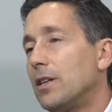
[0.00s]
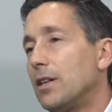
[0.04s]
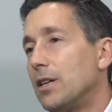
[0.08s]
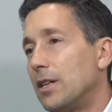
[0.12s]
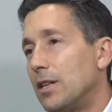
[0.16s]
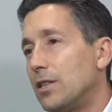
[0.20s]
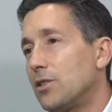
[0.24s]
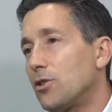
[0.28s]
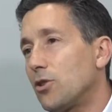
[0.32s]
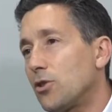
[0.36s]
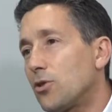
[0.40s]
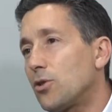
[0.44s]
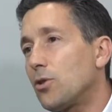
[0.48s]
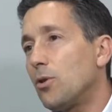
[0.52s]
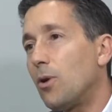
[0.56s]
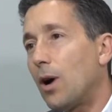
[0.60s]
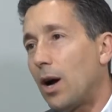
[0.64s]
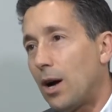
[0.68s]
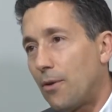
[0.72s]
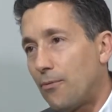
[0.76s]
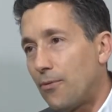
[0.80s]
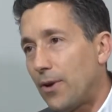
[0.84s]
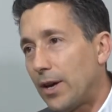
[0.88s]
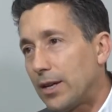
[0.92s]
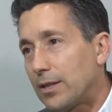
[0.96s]
is also
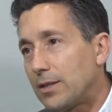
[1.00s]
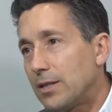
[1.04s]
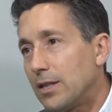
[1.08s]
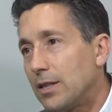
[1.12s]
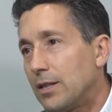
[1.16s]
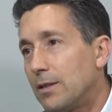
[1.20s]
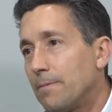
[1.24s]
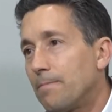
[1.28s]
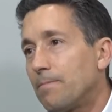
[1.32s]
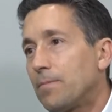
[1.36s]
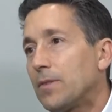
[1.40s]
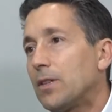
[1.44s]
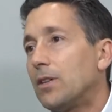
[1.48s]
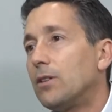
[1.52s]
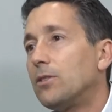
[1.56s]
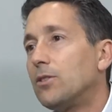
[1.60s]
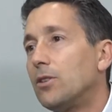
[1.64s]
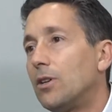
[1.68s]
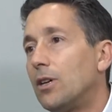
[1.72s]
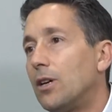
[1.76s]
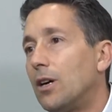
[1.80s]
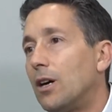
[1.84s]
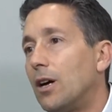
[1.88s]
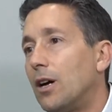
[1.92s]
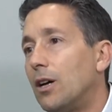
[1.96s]
affecting
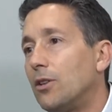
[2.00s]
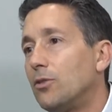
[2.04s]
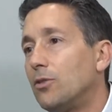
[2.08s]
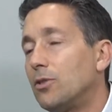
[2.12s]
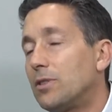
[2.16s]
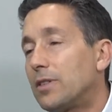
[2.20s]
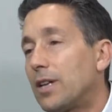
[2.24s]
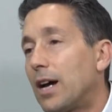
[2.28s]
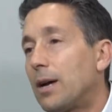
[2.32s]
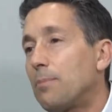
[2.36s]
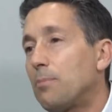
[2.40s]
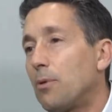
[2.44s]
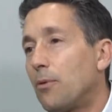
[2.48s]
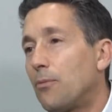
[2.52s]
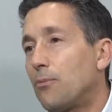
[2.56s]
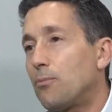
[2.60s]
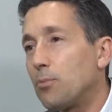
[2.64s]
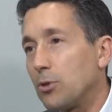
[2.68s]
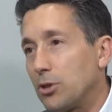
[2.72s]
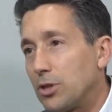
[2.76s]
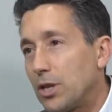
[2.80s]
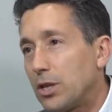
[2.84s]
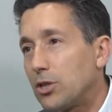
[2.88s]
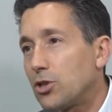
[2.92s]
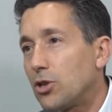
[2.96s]
the type of
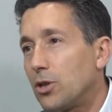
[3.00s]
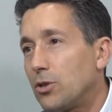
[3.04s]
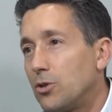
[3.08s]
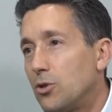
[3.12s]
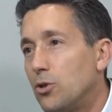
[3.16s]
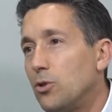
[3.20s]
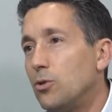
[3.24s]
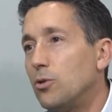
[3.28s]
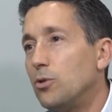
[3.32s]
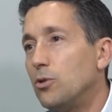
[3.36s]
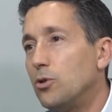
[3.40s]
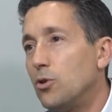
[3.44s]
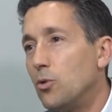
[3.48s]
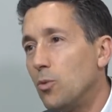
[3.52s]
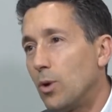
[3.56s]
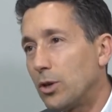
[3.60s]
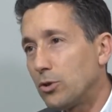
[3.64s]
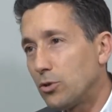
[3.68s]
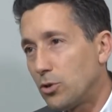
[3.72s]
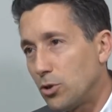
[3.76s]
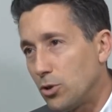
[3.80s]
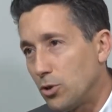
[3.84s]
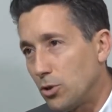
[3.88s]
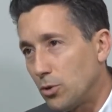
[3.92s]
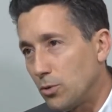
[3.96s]
protection you want
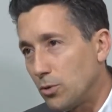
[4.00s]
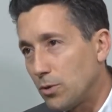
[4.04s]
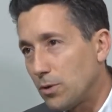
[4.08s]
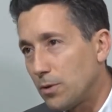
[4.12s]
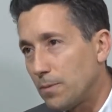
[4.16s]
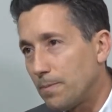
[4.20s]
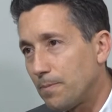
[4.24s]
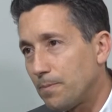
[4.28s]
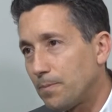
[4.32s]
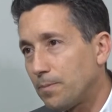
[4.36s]
to use.